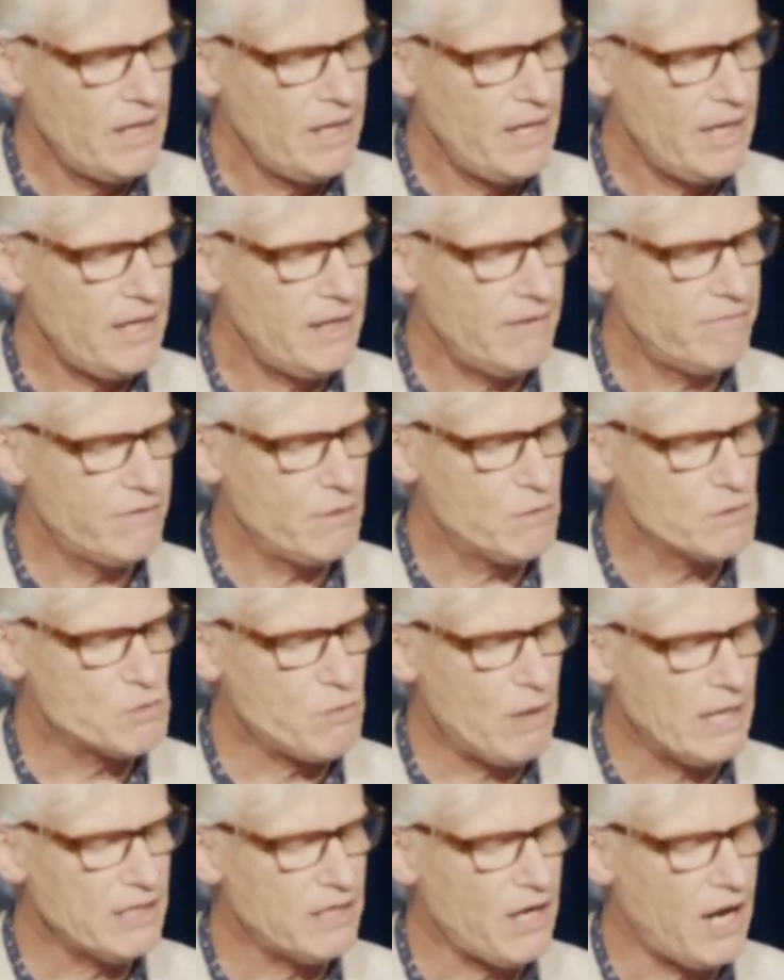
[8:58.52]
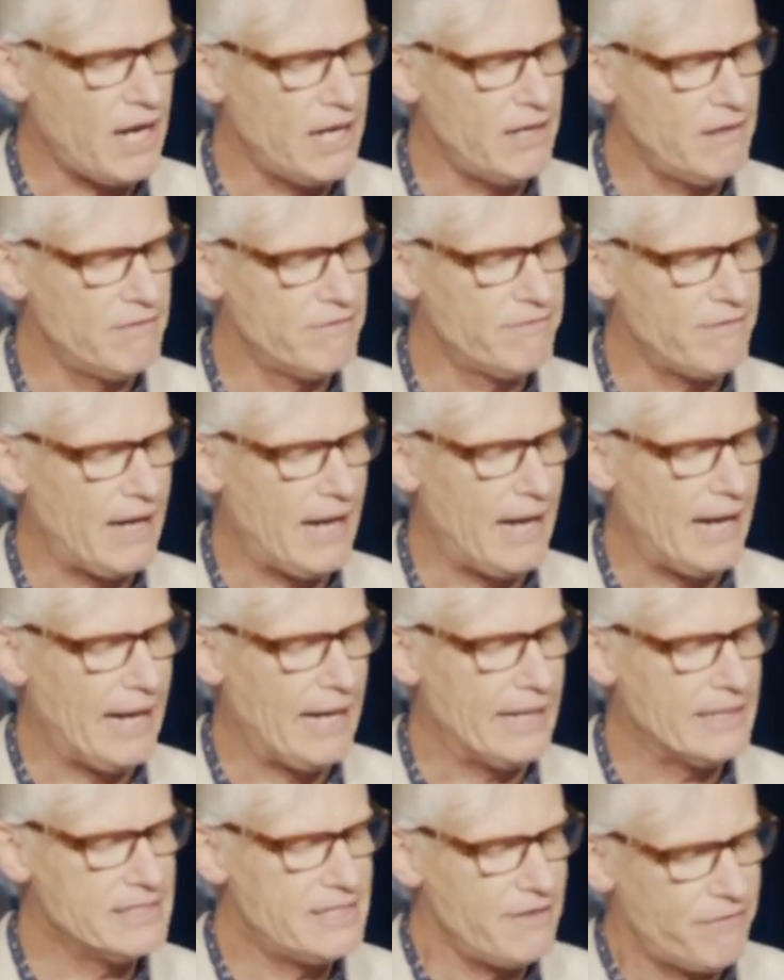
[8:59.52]
if there was one kind
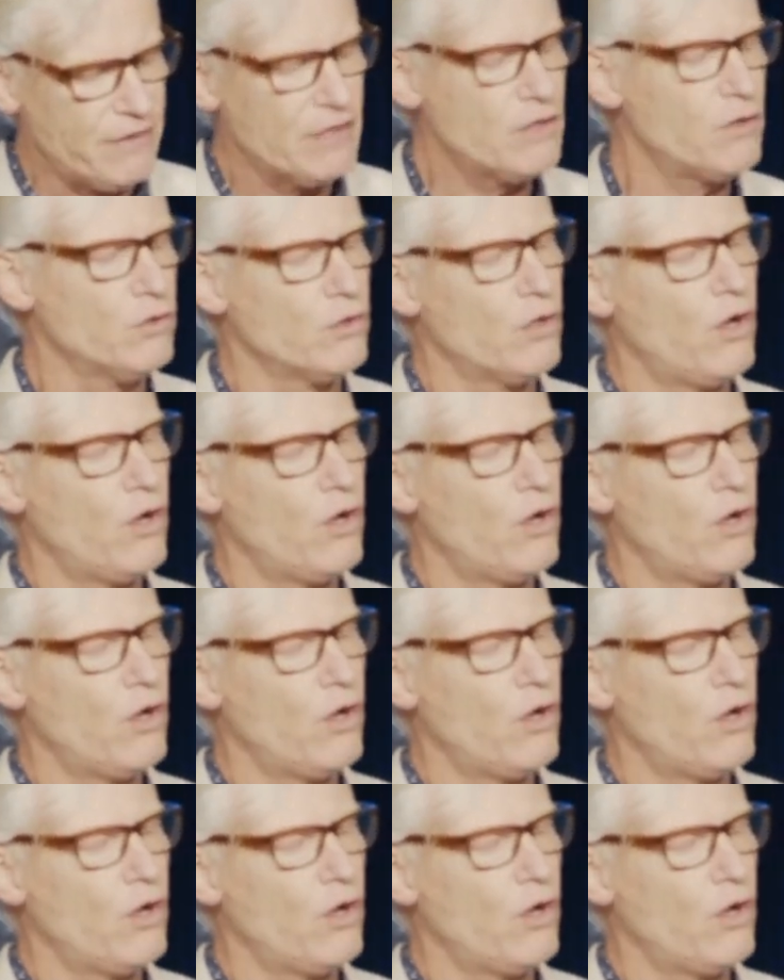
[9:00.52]
of difficult